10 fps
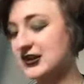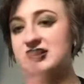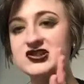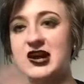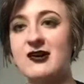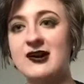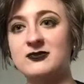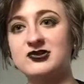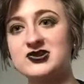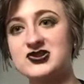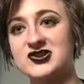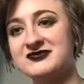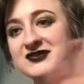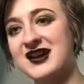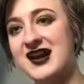Shout out to
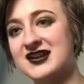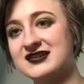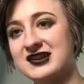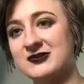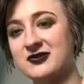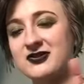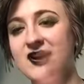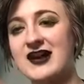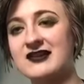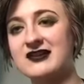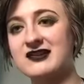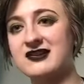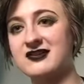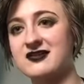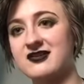John and also
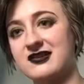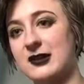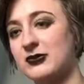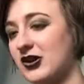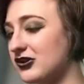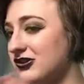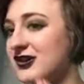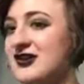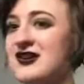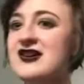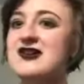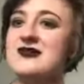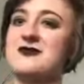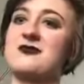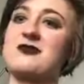Alex's stepdaughter,
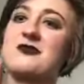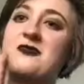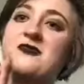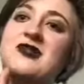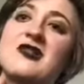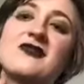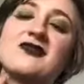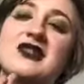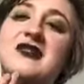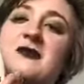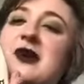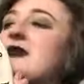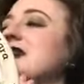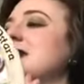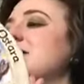who were lovely and
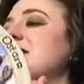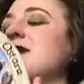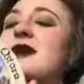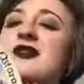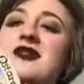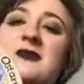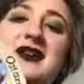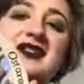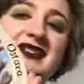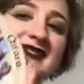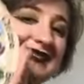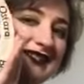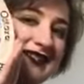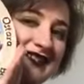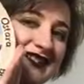welcoming the lot me. And
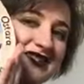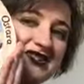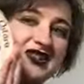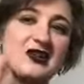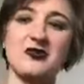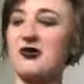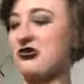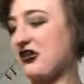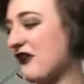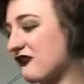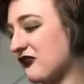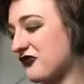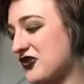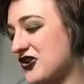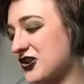literally, I got that for
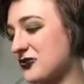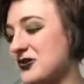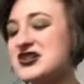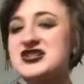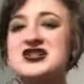30 quid.